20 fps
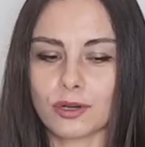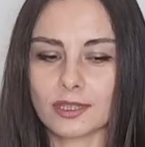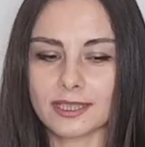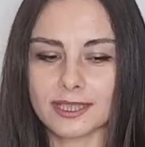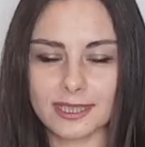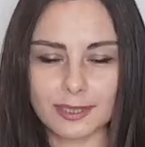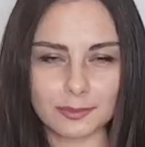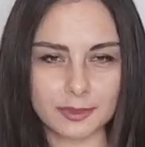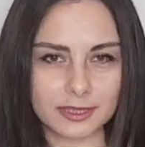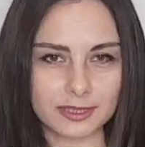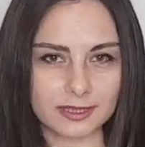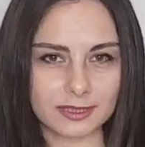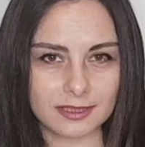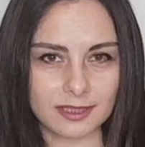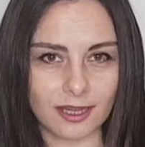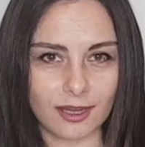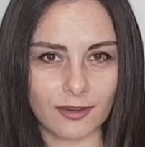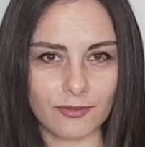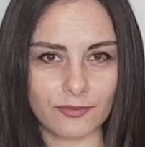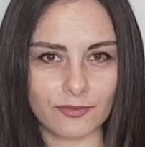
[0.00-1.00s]
a little bit
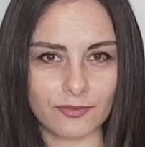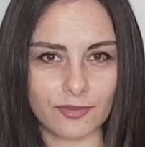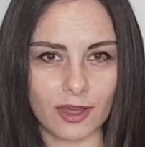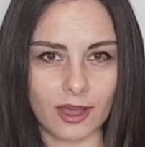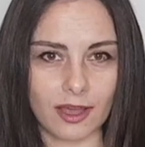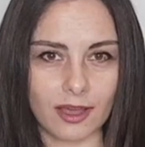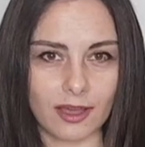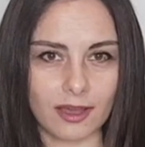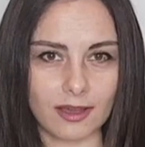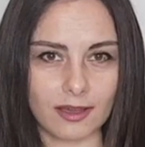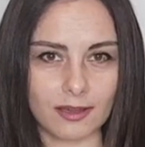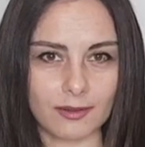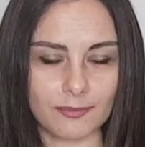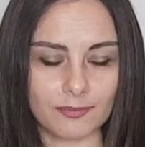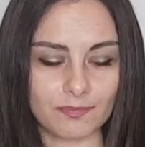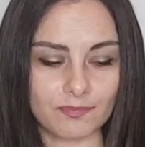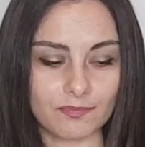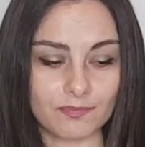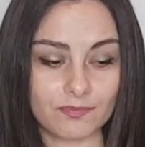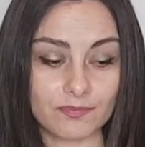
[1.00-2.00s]
of
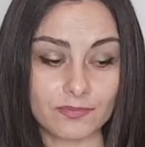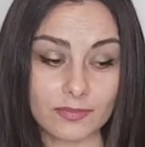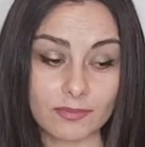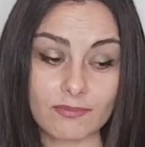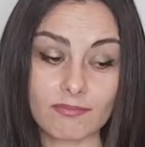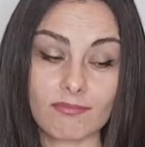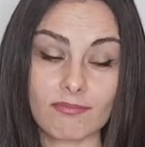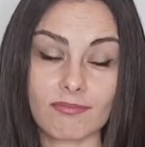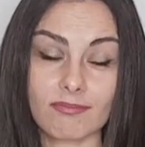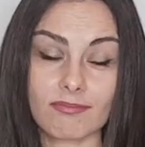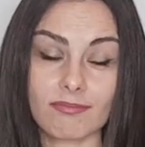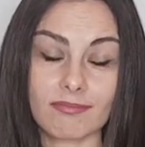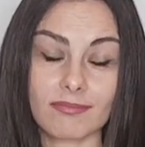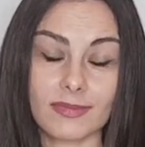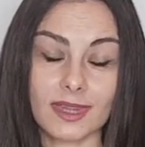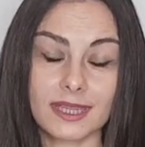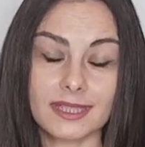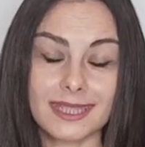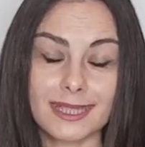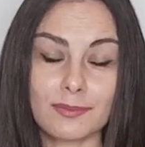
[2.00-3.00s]
um,
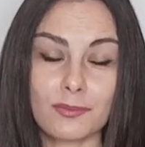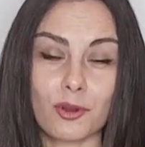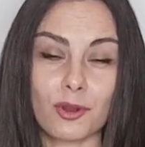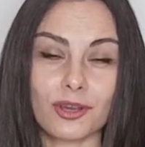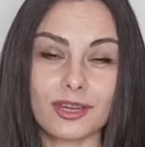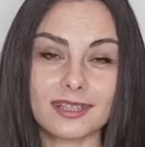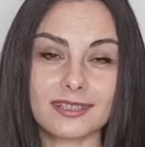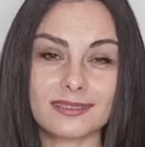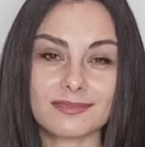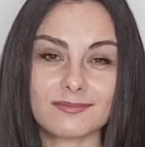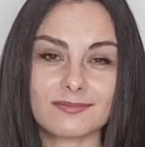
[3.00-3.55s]
neem oil